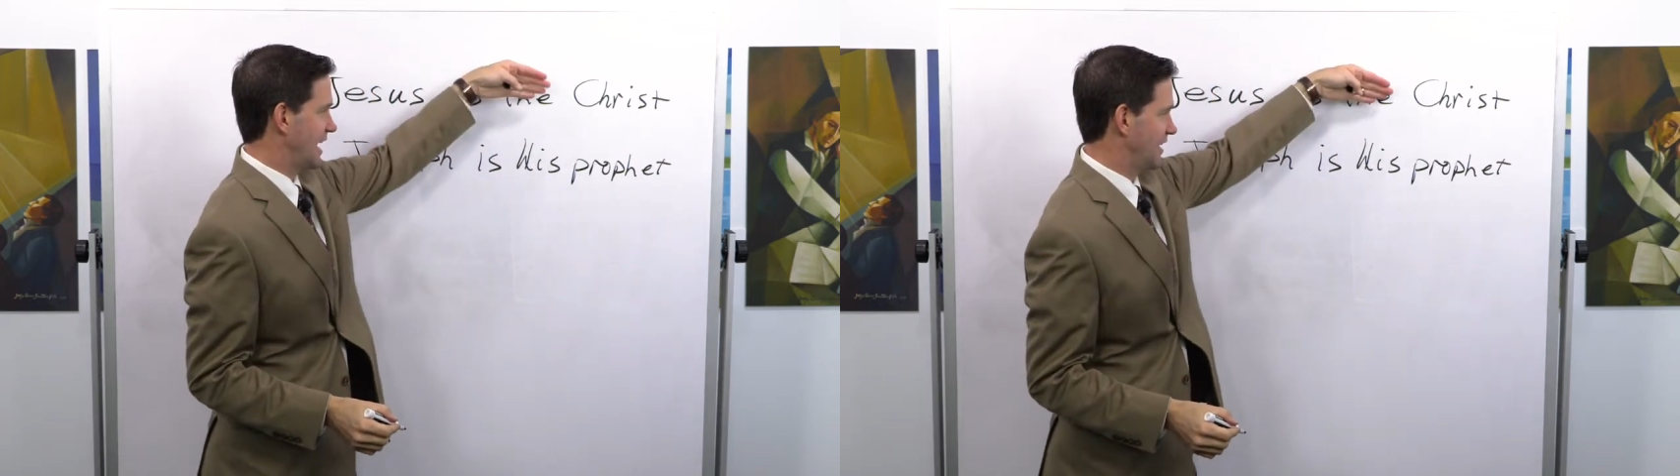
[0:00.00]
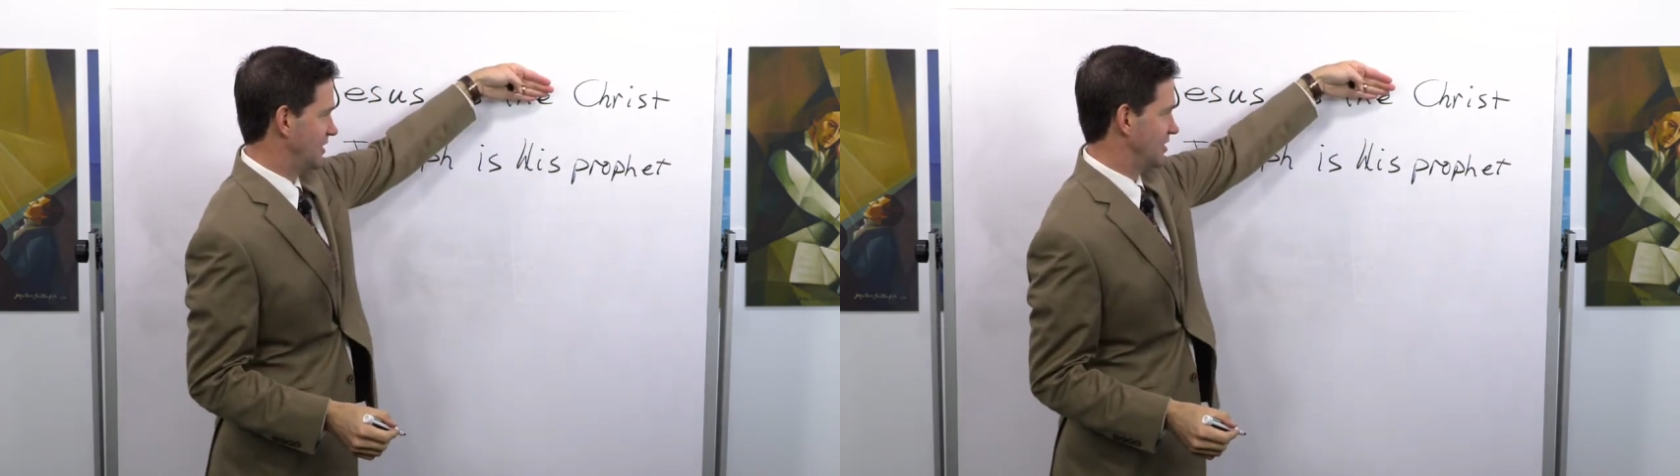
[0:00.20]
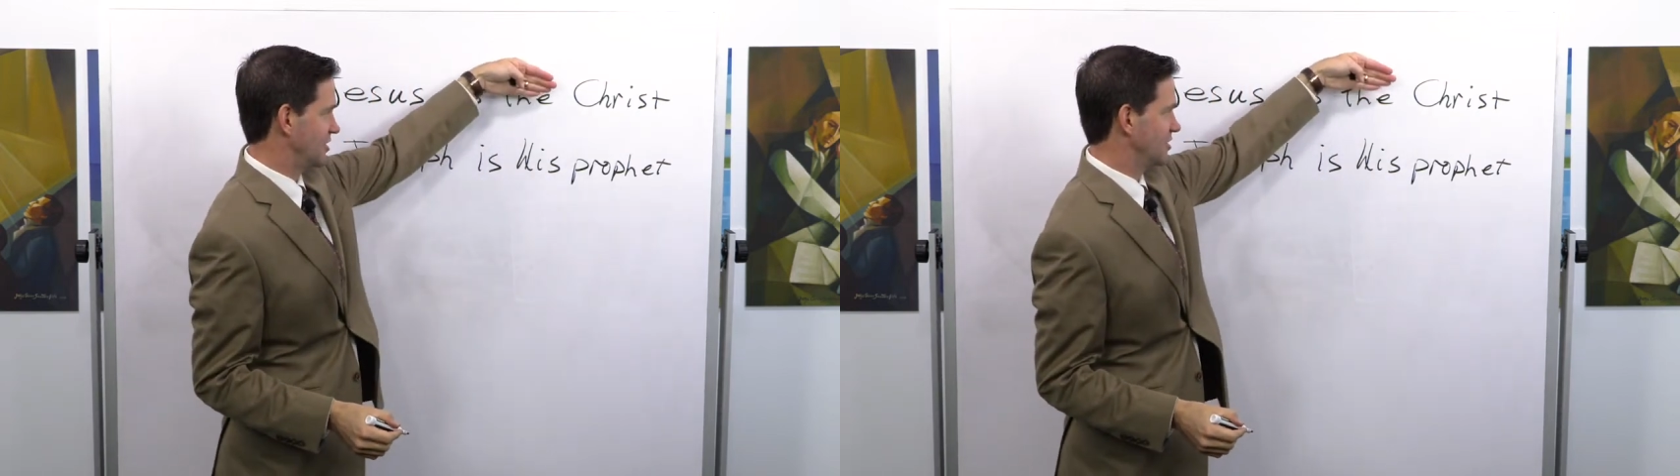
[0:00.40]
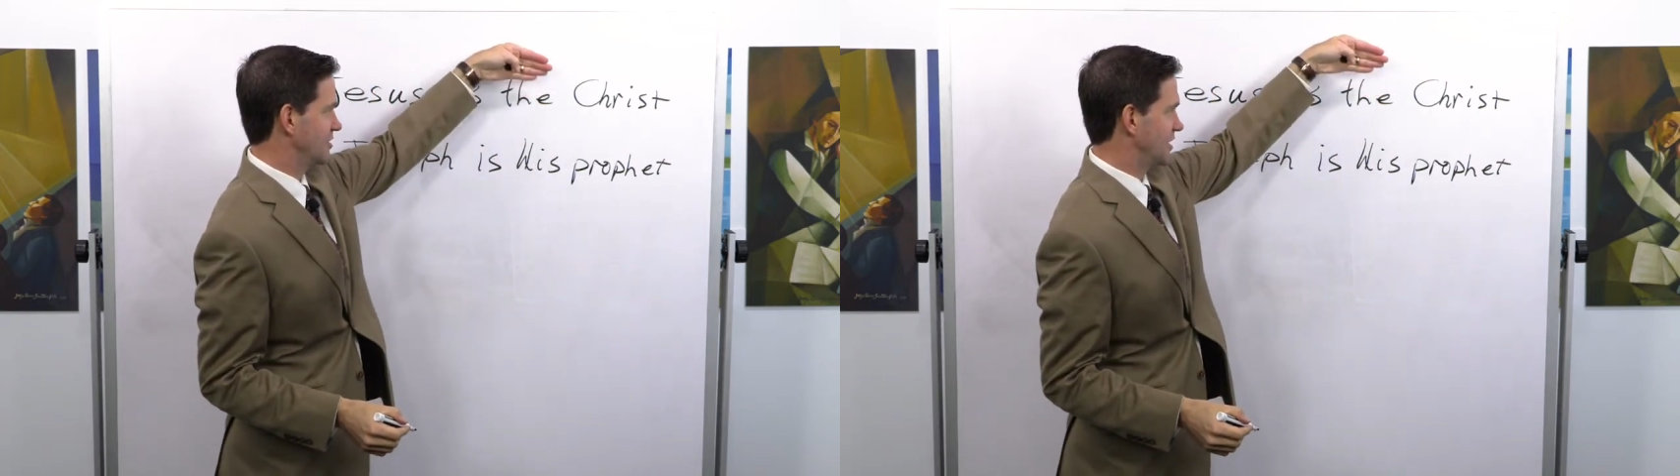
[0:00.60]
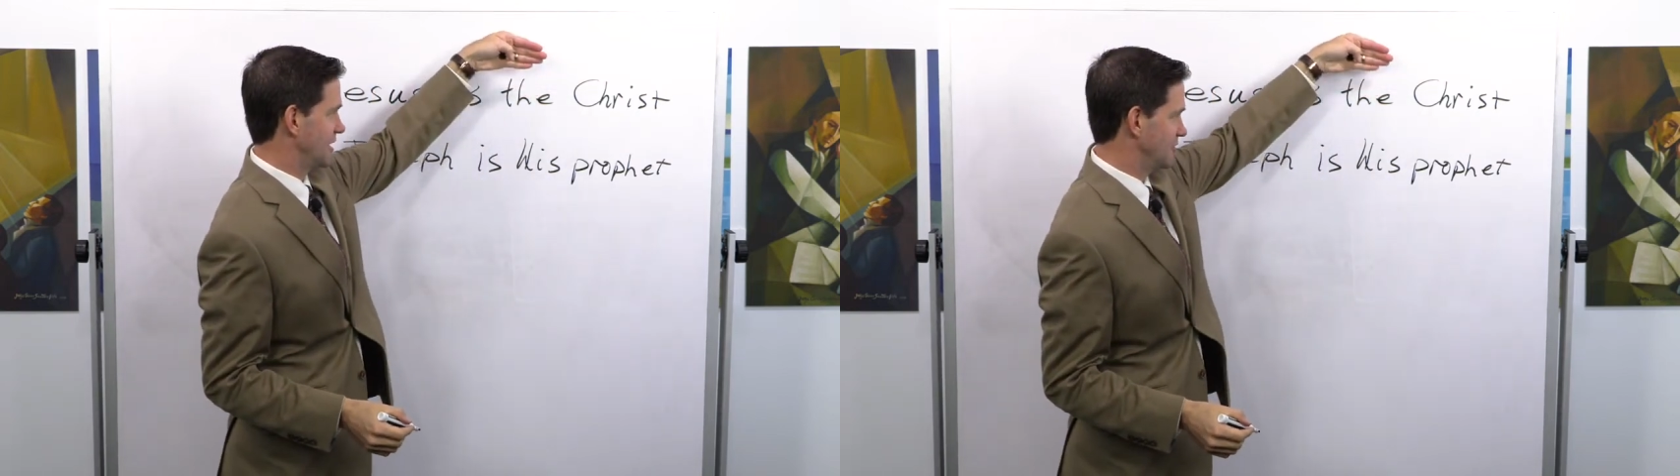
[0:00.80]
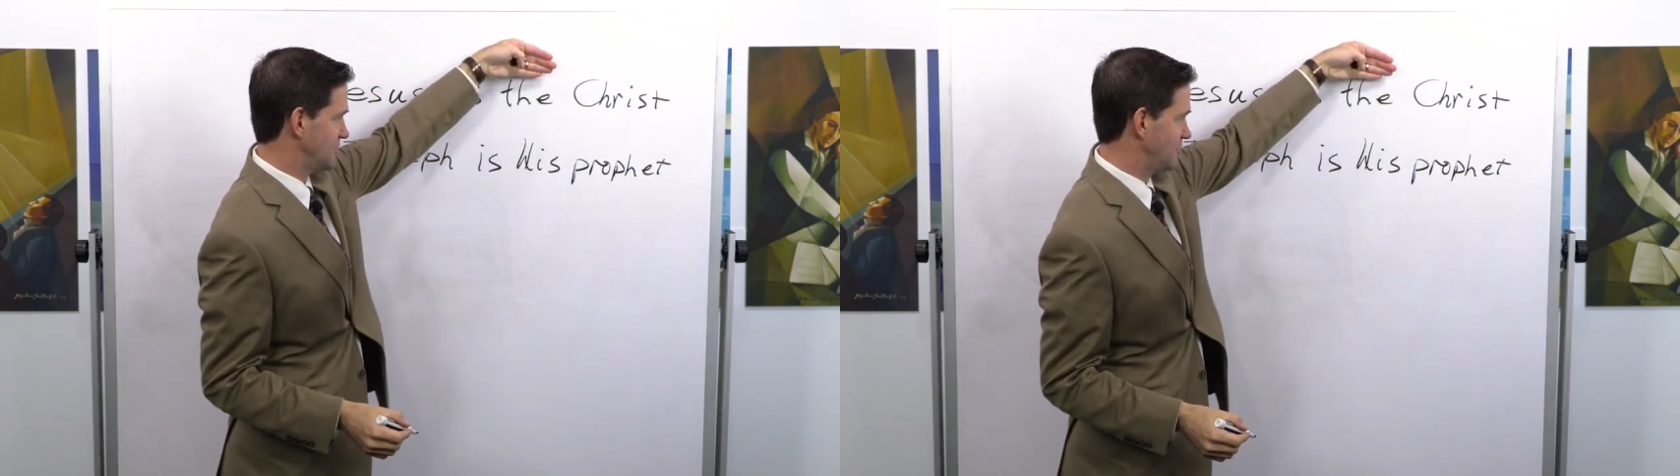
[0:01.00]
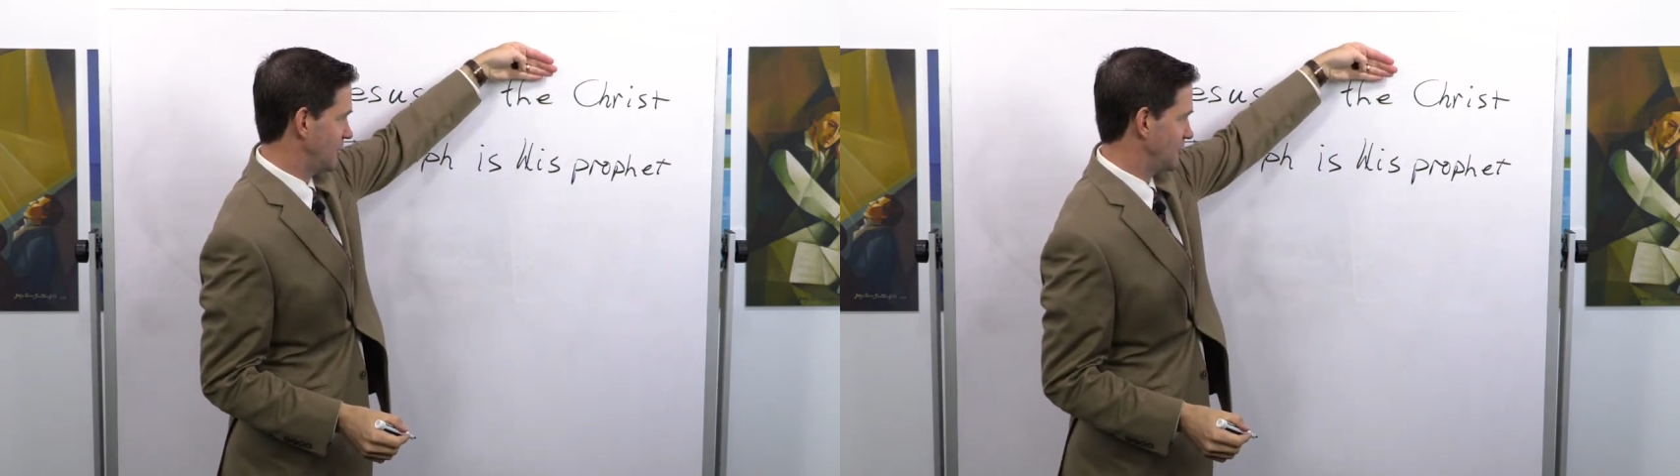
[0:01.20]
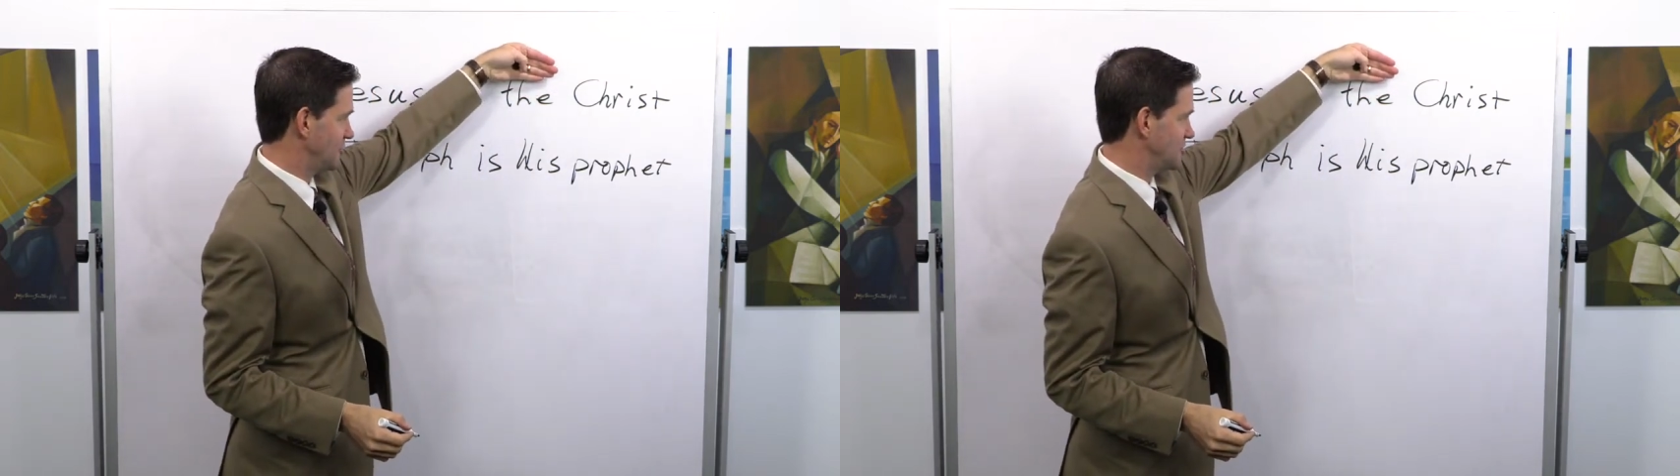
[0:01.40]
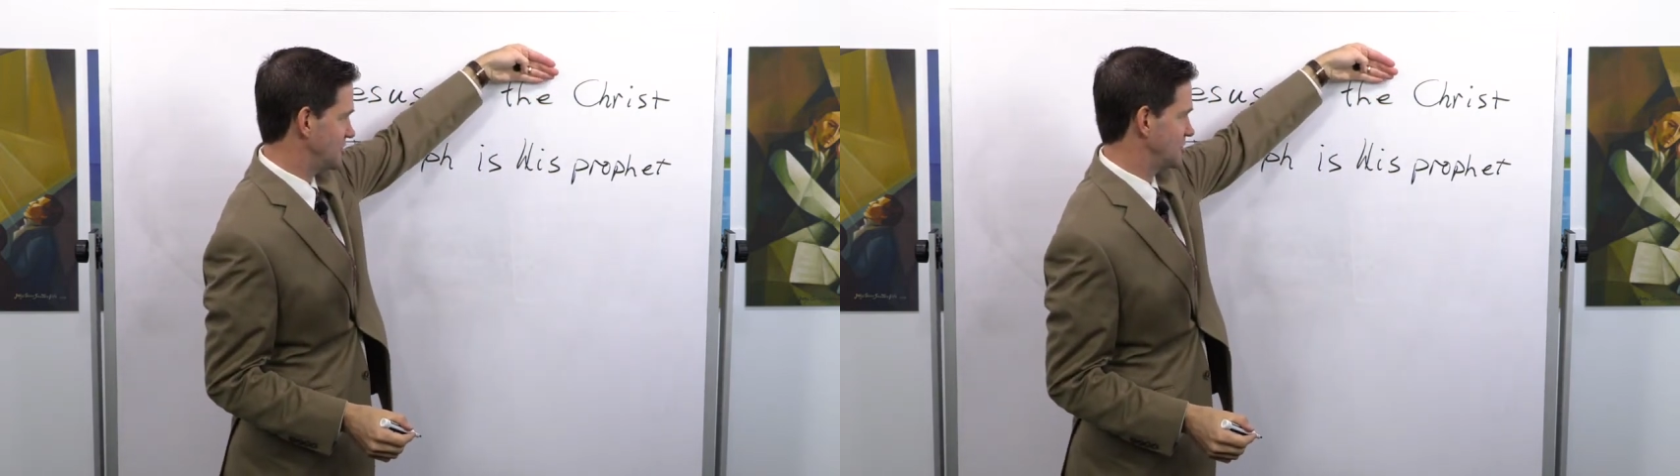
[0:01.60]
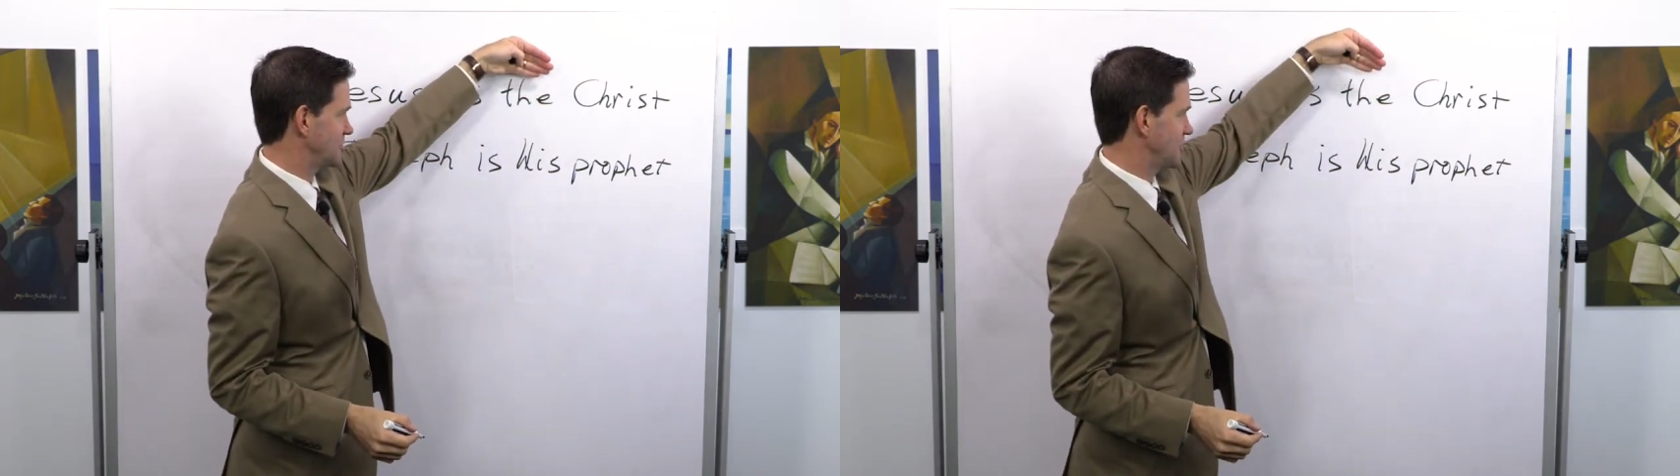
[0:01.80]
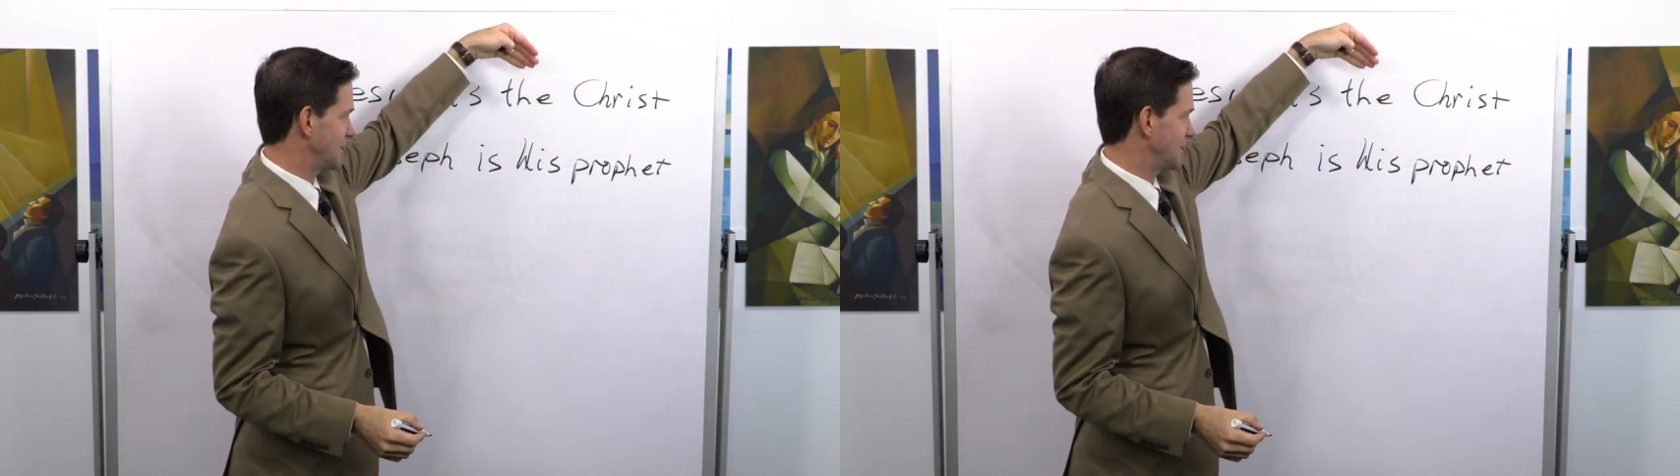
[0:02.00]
and that Heavenly Father and Jesus